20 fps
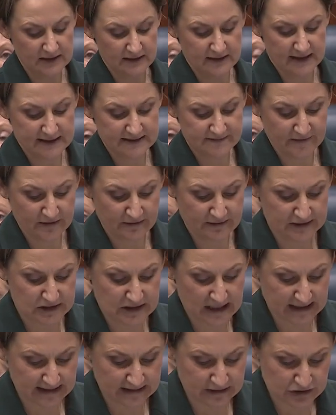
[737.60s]
that's very
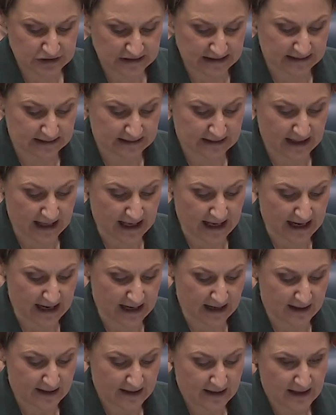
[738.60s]
challenging.
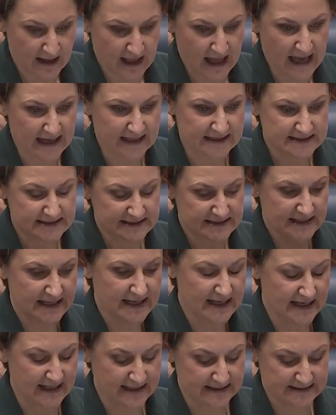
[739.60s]
And
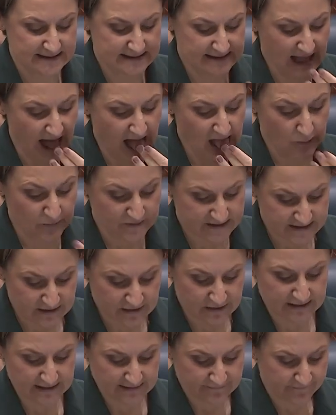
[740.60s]
we're
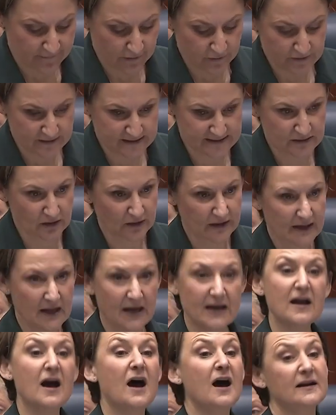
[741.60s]
certainly focused on it.
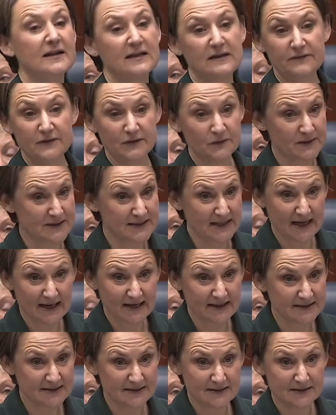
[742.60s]
I can't give you a
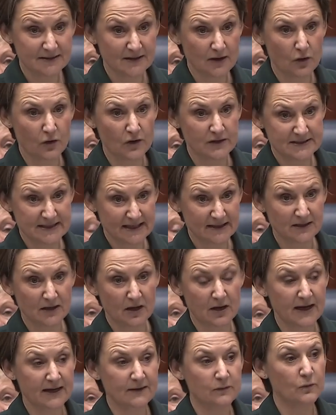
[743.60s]
date or a
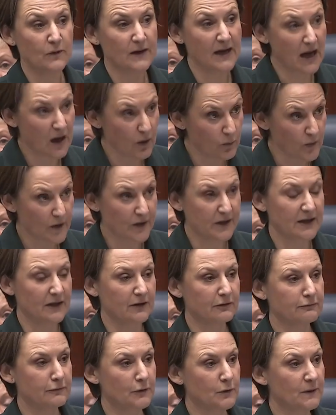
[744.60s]
deadline. We are
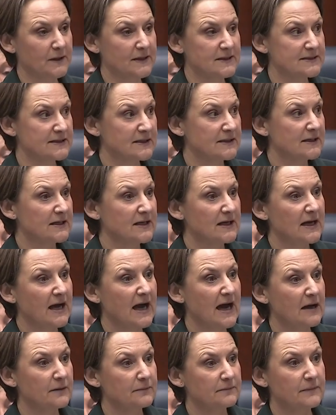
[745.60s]
working through it.
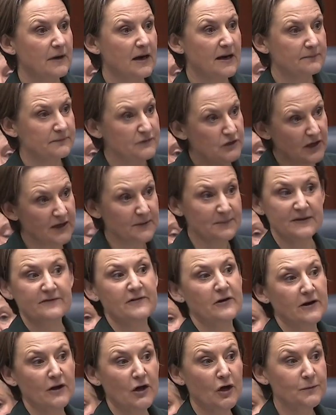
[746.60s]
I'm trying to be
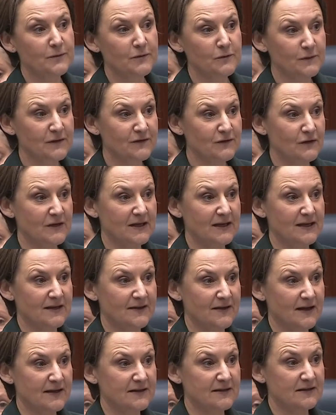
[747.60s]
very open with you here
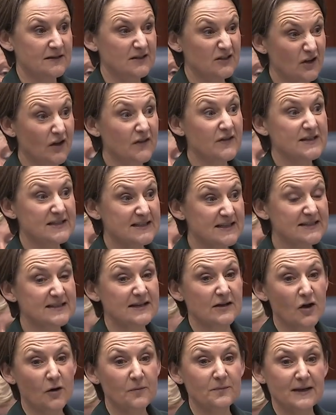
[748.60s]
that this is
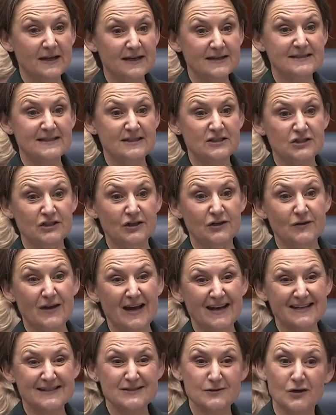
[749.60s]
a complex issue,
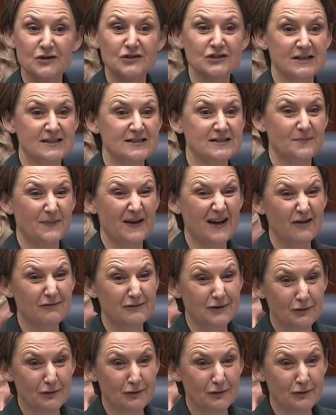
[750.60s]
and it's not just about